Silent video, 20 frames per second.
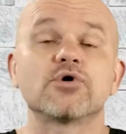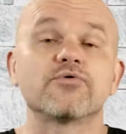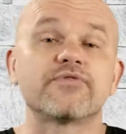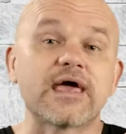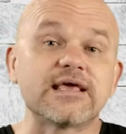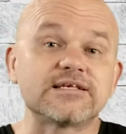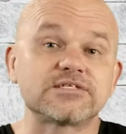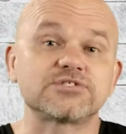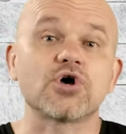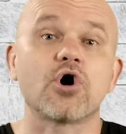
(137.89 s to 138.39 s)
so
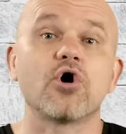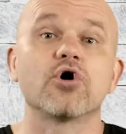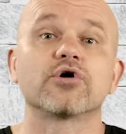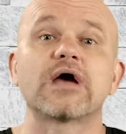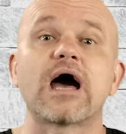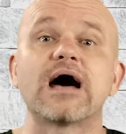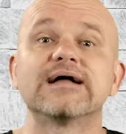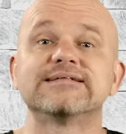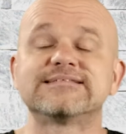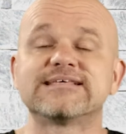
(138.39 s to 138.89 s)
they saw
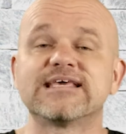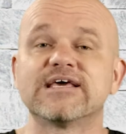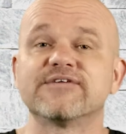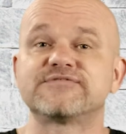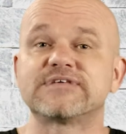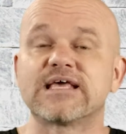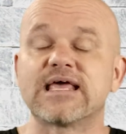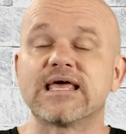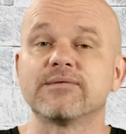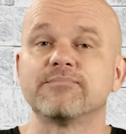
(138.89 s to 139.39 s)
God's
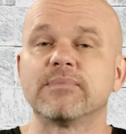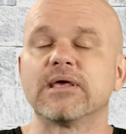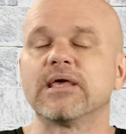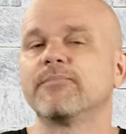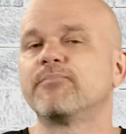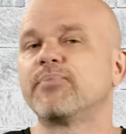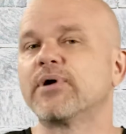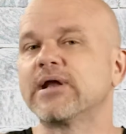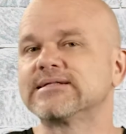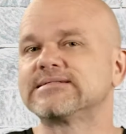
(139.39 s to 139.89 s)
gifts in
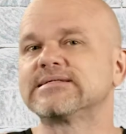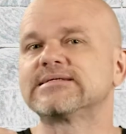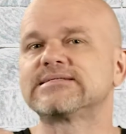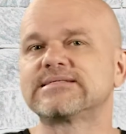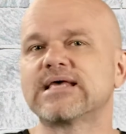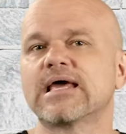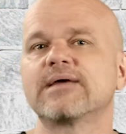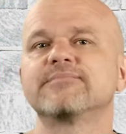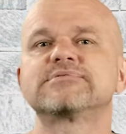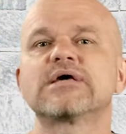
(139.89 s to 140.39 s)
me, but at the
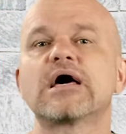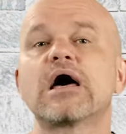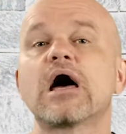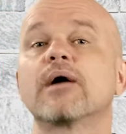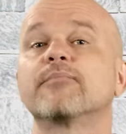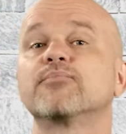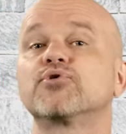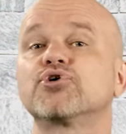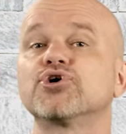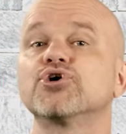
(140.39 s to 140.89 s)
same
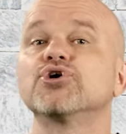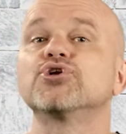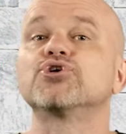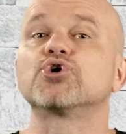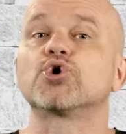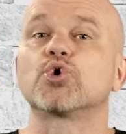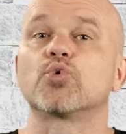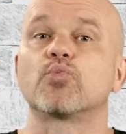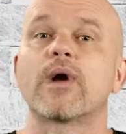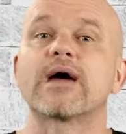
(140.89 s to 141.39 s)
time
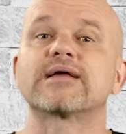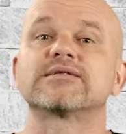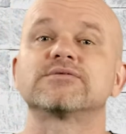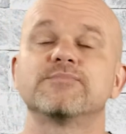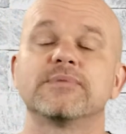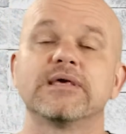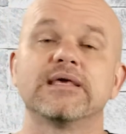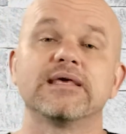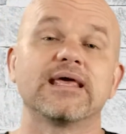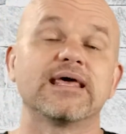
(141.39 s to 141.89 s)
could
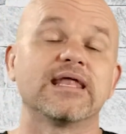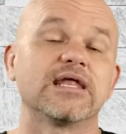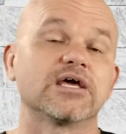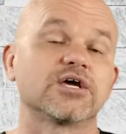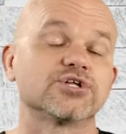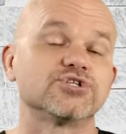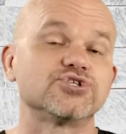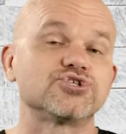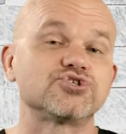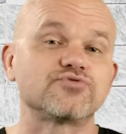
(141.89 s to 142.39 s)
correct me in a
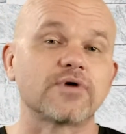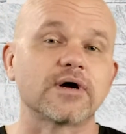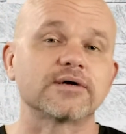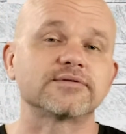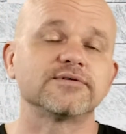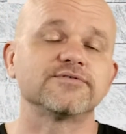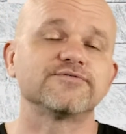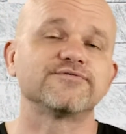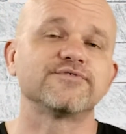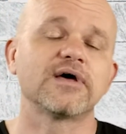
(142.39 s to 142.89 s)

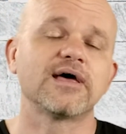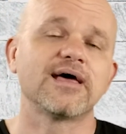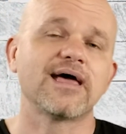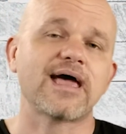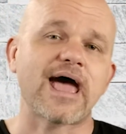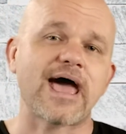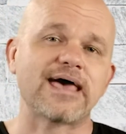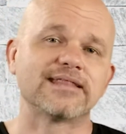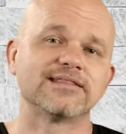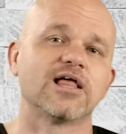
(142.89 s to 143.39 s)
constructive
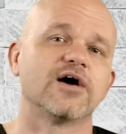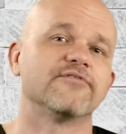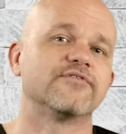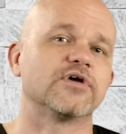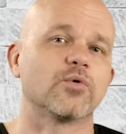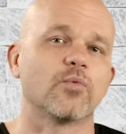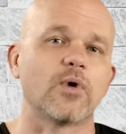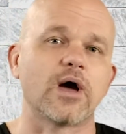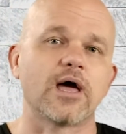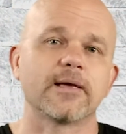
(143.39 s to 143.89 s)
and
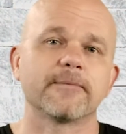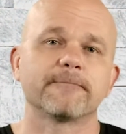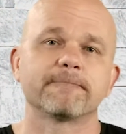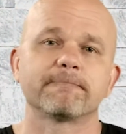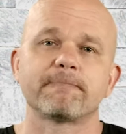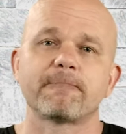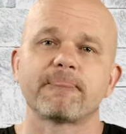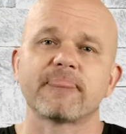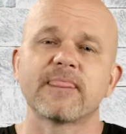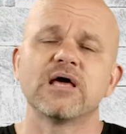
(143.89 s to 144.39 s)
loving way.
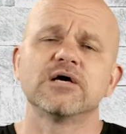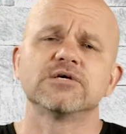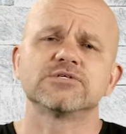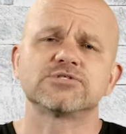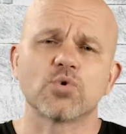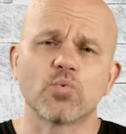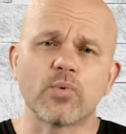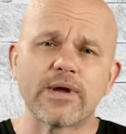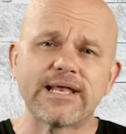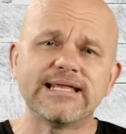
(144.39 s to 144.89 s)

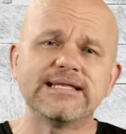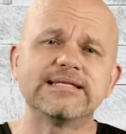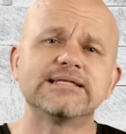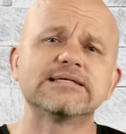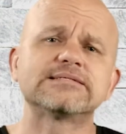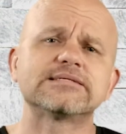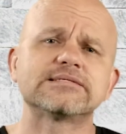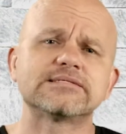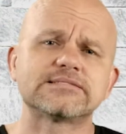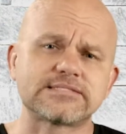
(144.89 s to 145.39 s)
So we need
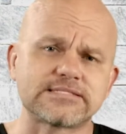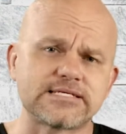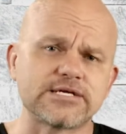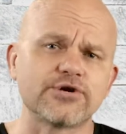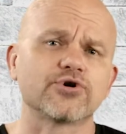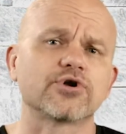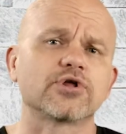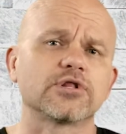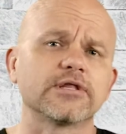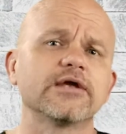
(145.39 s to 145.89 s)
to
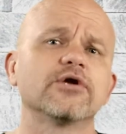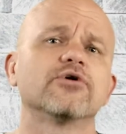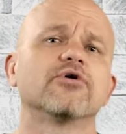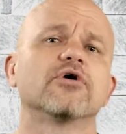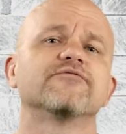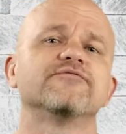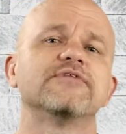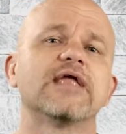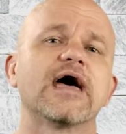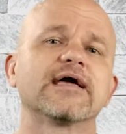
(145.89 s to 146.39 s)
steer
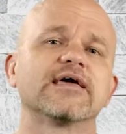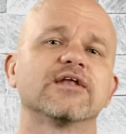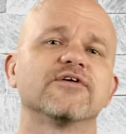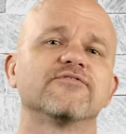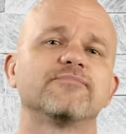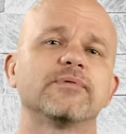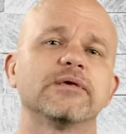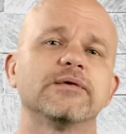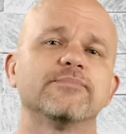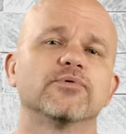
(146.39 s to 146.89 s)
clear of
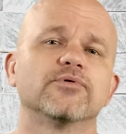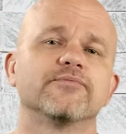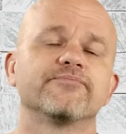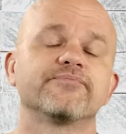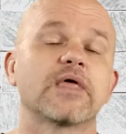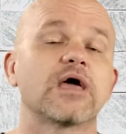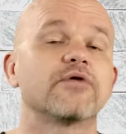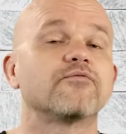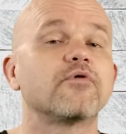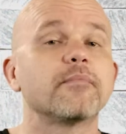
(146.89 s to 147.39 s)
negative people.
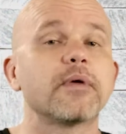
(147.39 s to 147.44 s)
And